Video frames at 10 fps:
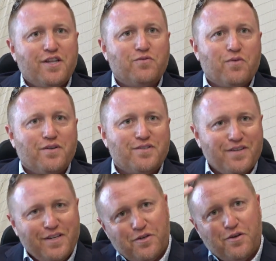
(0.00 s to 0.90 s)
that's where
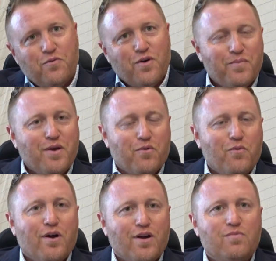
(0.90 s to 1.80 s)
it's good to be able to
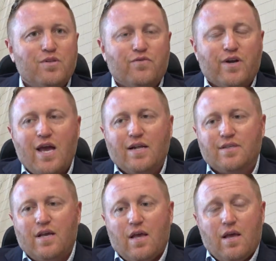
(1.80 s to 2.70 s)
wear a couple different
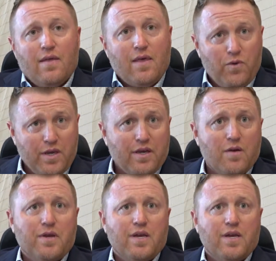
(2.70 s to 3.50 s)
hats, that we can come